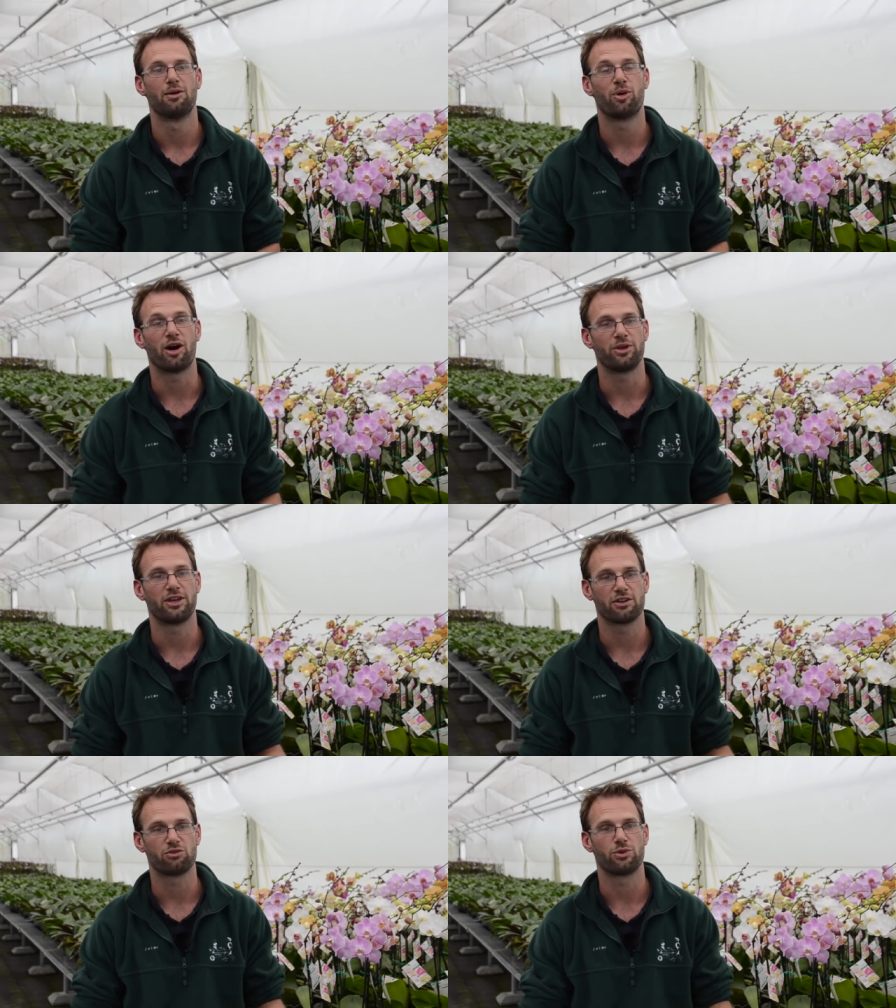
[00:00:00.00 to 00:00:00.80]
but
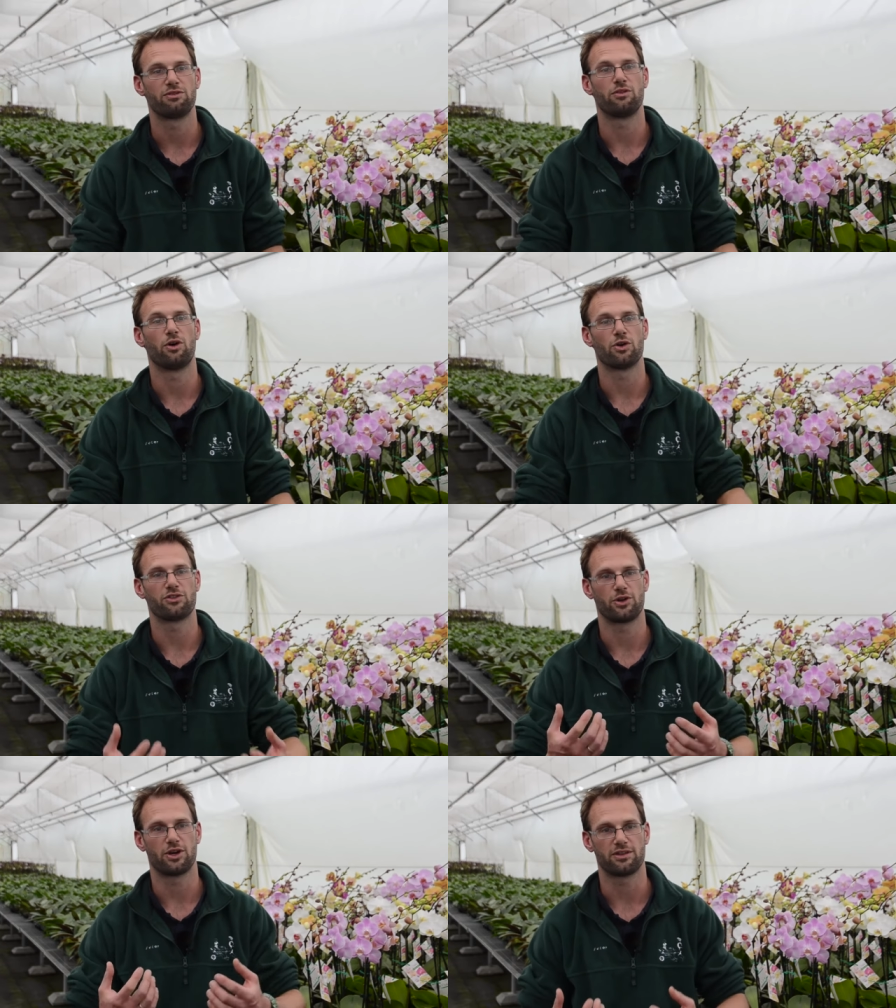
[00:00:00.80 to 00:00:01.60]
because we've
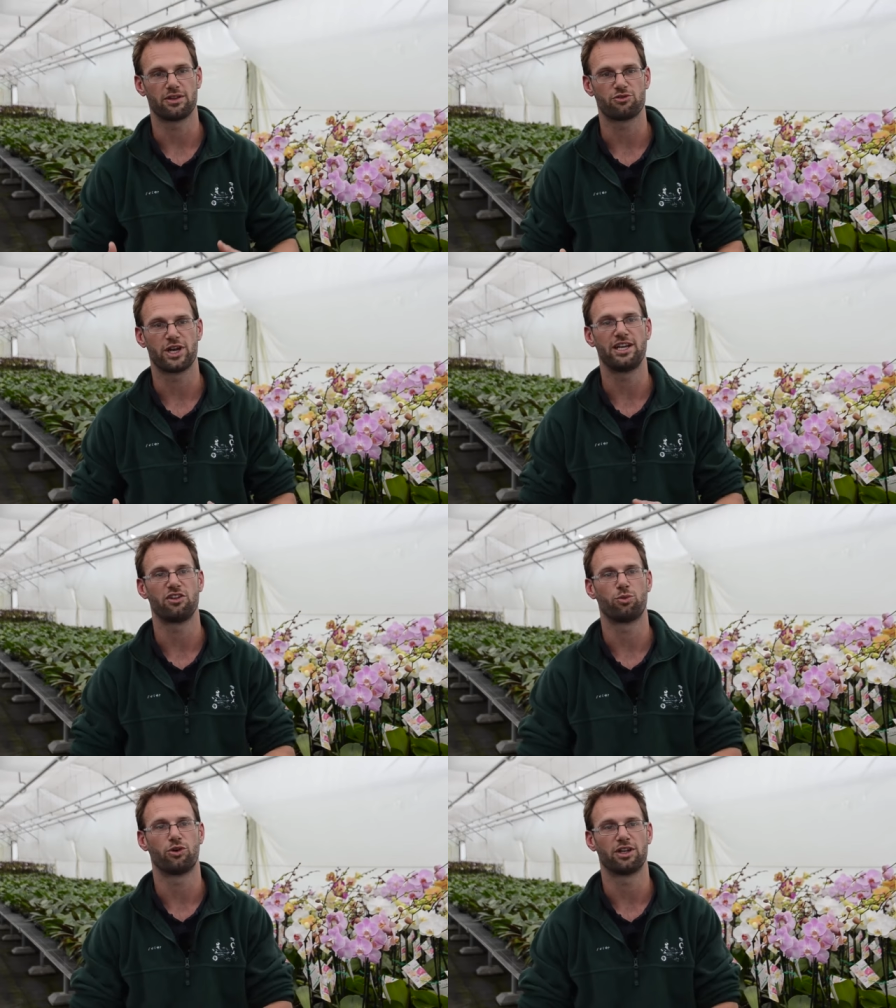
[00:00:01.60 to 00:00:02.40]
also got the
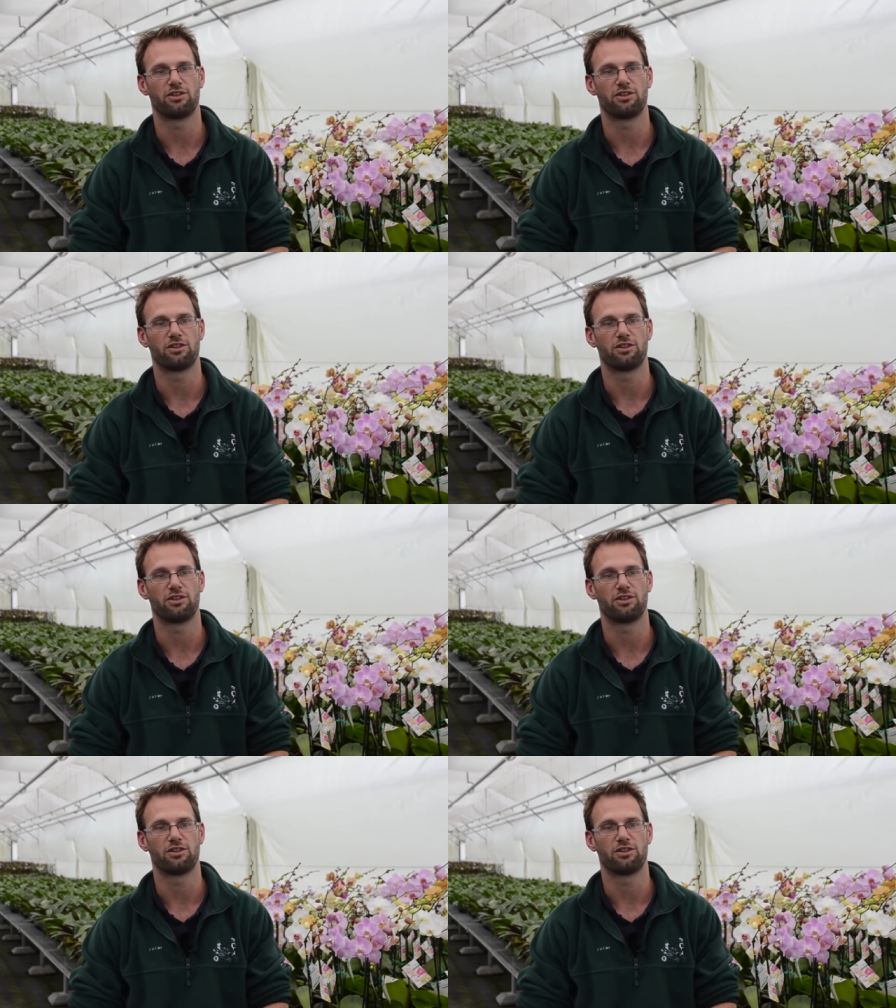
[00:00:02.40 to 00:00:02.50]
drainage water